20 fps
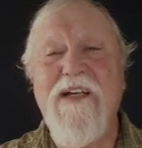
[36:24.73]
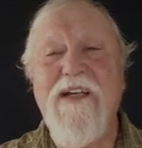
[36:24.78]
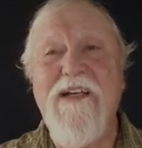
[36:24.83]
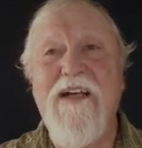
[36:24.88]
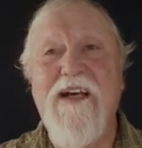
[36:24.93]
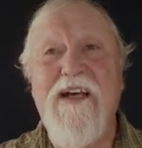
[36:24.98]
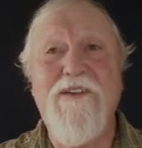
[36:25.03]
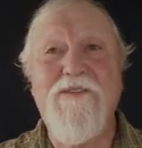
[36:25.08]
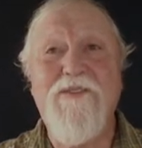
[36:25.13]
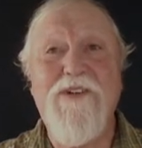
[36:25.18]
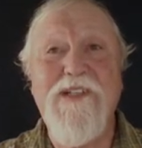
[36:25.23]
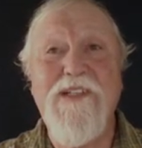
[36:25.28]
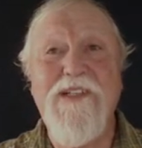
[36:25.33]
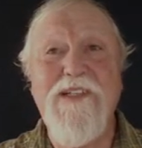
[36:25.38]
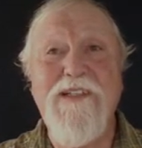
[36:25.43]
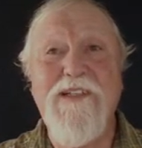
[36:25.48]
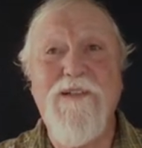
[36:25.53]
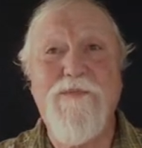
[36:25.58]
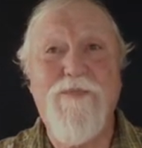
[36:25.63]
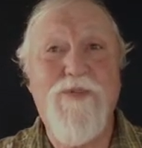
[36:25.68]
I
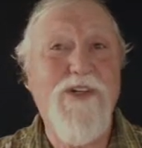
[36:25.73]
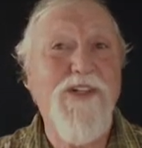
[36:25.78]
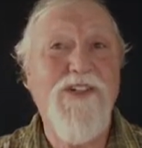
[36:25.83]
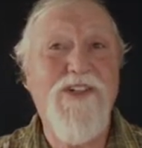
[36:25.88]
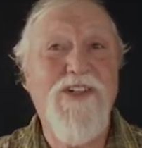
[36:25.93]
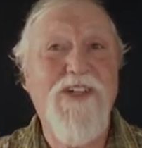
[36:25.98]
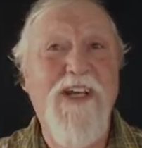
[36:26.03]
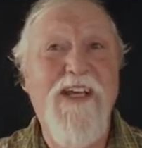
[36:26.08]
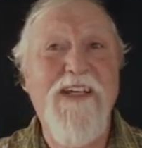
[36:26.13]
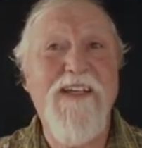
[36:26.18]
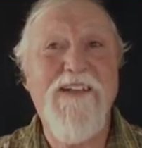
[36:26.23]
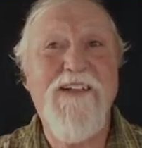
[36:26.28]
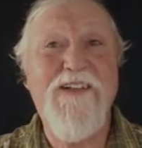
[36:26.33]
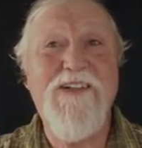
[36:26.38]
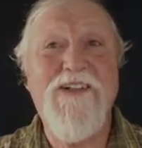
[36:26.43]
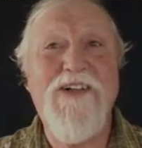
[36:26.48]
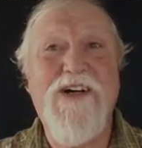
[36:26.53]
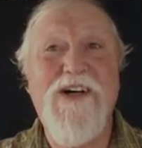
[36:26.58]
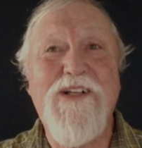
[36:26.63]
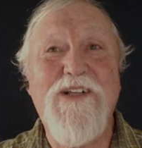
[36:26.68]
really appreciate
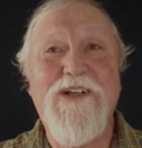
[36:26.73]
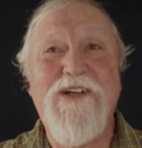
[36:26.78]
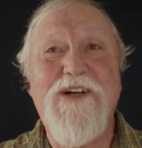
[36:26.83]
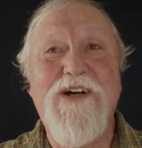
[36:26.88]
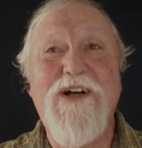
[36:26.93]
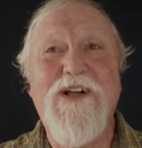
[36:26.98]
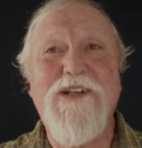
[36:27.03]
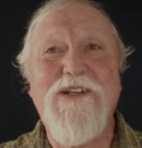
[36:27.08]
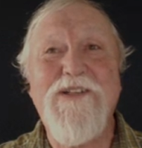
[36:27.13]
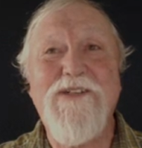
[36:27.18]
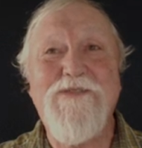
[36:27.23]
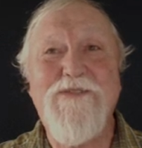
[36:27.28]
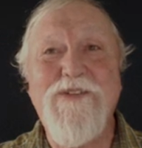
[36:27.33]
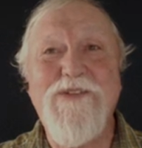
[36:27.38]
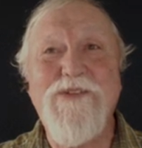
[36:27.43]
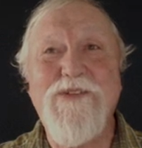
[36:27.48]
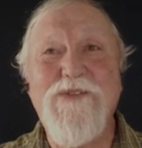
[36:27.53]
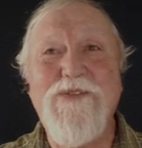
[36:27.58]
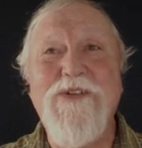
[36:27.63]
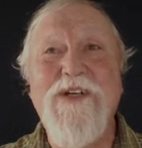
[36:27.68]
all of
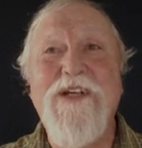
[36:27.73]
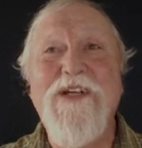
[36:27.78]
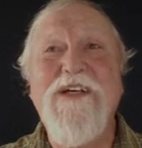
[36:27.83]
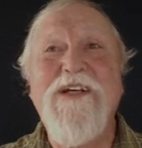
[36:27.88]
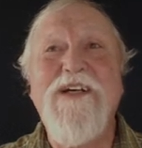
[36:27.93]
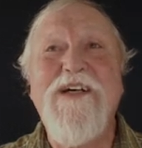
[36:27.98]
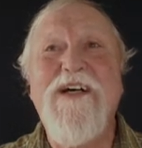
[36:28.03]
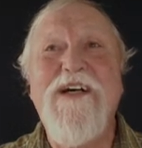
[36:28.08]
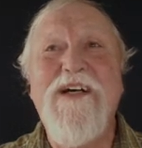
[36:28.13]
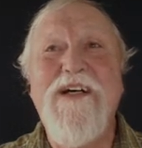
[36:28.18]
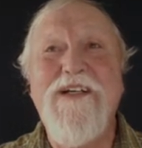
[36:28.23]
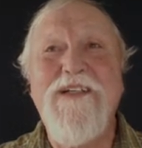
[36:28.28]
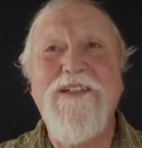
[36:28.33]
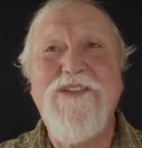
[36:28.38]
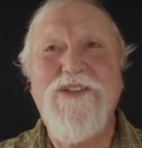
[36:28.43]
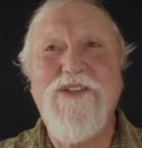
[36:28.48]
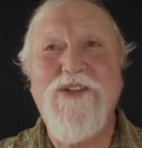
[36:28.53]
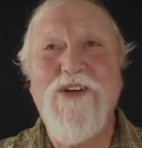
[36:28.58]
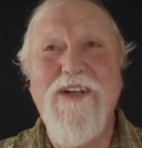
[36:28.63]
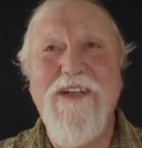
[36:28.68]
you
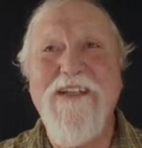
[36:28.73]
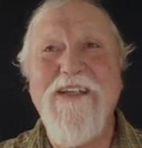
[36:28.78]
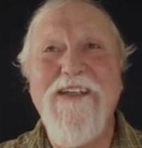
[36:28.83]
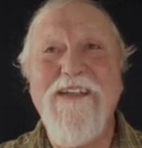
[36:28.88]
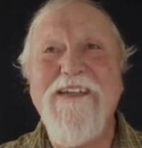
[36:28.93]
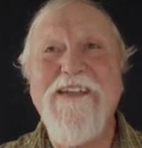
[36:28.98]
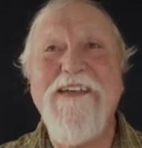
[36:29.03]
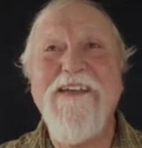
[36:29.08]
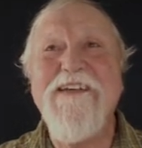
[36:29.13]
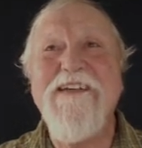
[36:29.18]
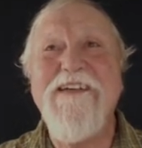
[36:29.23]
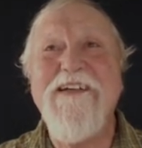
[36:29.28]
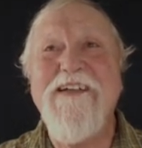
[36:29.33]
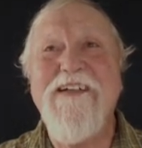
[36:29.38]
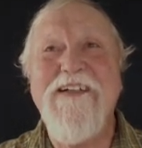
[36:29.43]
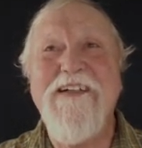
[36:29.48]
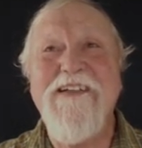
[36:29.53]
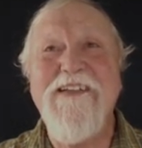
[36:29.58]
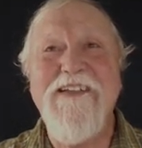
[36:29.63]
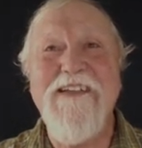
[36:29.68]
joining.
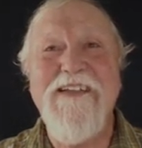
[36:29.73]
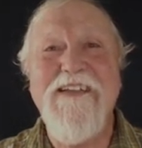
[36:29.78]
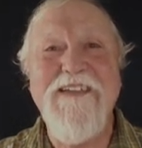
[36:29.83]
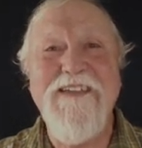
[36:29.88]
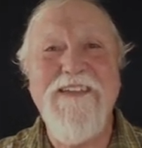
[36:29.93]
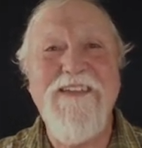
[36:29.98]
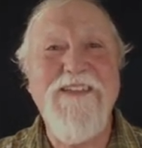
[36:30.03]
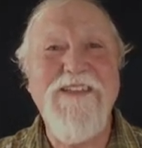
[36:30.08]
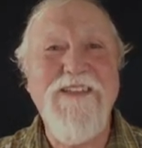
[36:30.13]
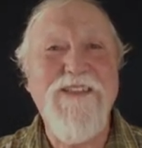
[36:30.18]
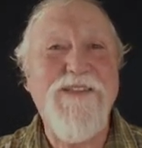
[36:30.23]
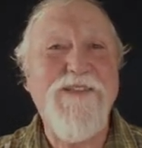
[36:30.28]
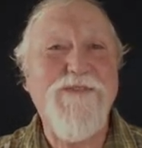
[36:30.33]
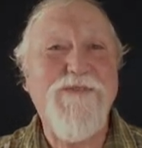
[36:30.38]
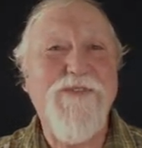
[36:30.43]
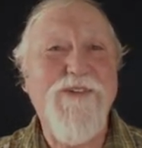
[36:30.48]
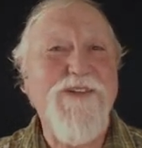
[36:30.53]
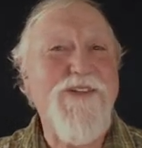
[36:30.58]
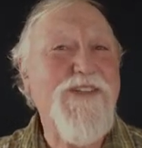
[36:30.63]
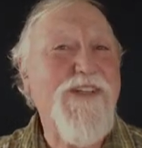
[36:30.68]
This is the
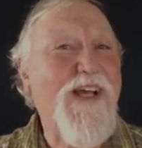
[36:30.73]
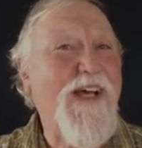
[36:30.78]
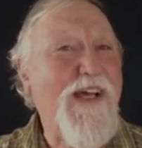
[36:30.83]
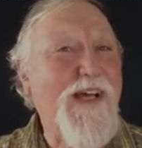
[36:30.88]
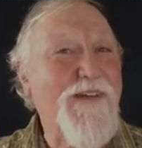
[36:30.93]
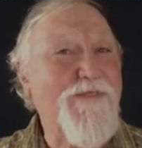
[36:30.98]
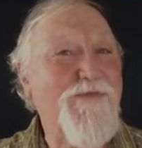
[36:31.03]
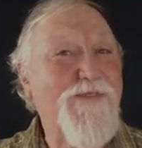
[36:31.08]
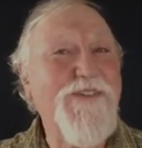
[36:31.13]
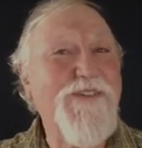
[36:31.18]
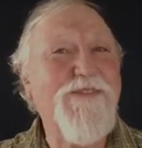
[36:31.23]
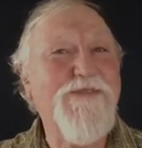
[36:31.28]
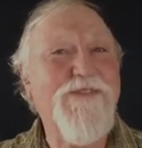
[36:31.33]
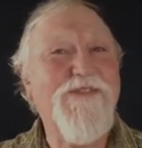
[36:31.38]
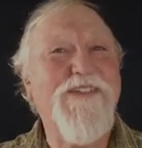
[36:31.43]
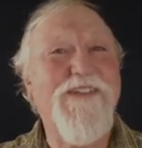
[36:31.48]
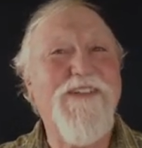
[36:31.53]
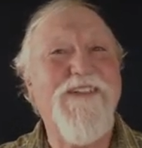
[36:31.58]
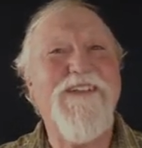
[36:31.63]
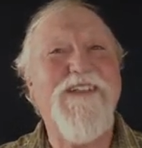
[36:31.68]
first time we've
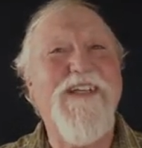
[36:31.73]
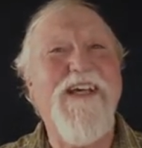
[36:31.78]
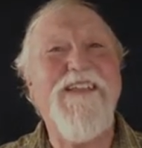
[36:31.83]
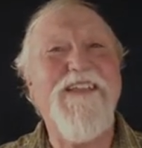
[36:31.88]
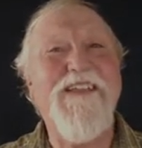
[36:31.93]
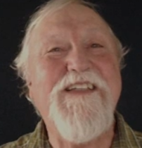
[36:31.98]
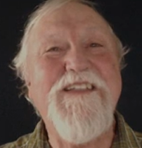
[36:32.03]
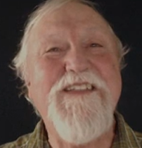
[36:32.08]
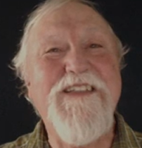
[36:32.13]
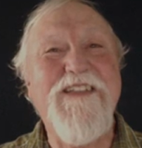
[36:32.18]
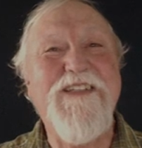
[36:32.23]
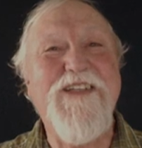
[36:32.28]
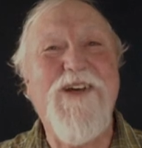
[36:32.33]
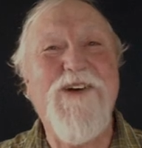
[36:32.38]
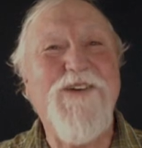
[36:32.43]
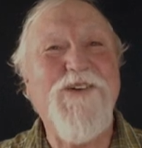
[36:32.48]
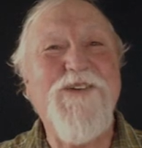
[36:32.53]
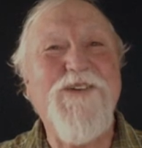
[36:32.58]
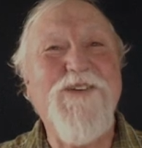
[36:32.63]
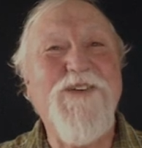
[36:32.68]
done this,
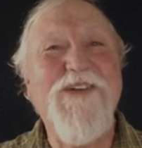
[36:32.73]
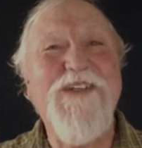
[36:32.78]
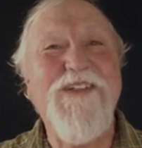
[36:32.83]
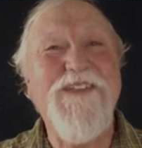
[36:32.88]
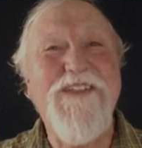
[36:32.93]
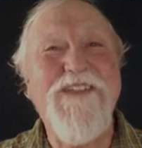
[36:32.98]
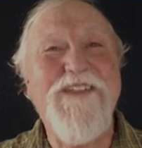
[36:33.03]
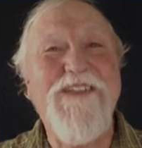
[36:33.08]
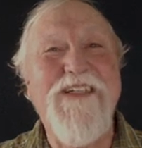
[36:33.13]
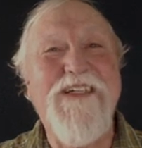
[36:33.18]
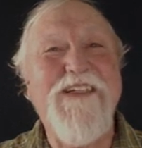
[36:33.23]
so it's